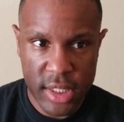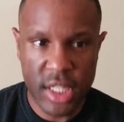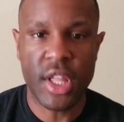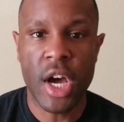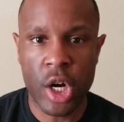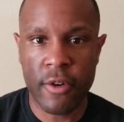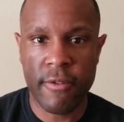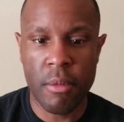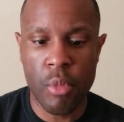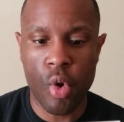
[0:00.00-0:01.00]
to The Hunger
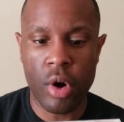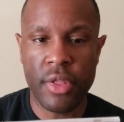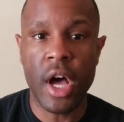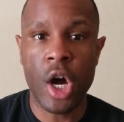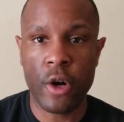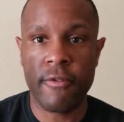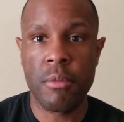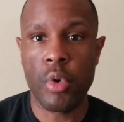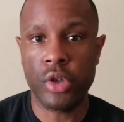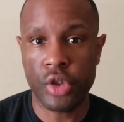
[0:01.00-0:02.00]
for More, The Hunger for
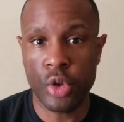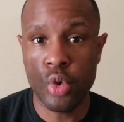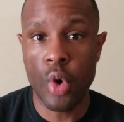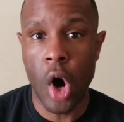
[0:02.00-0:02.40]
More 2,